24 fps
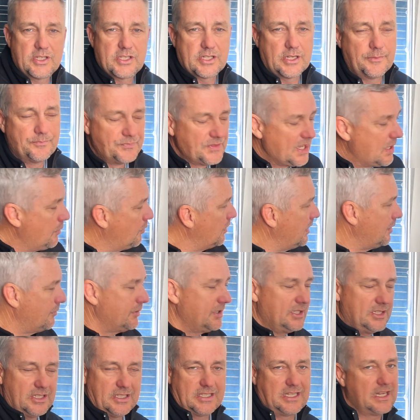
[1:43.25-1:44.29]
So what I want
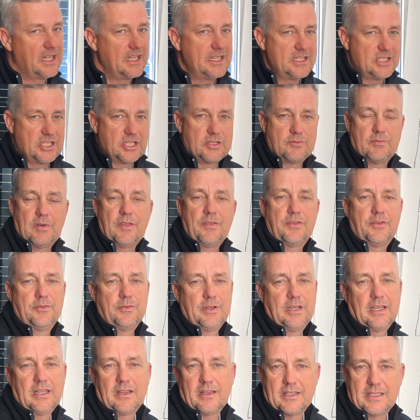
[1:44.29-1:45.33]
to do today is just run through
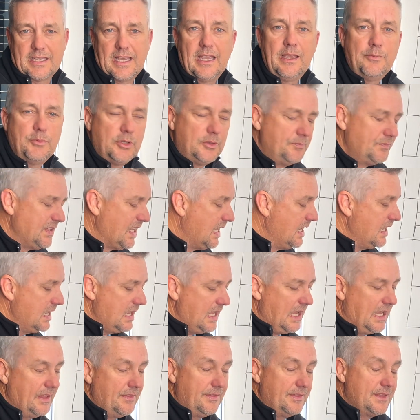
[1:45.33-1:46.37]
a little table,
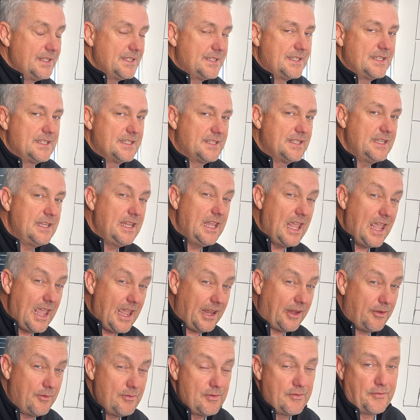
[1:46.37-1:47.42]
and this is the
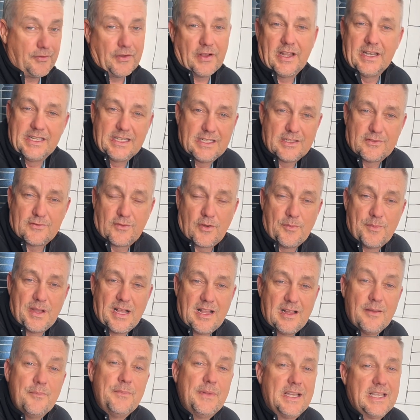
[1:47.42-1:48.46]
accurate findings from
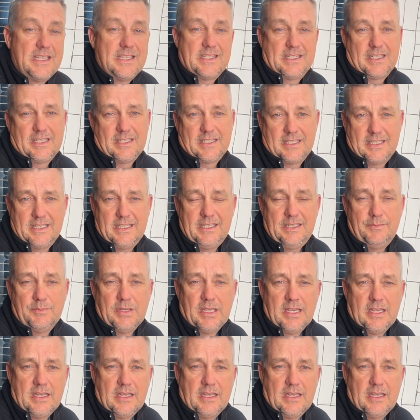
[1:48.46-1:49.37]
our amazing team.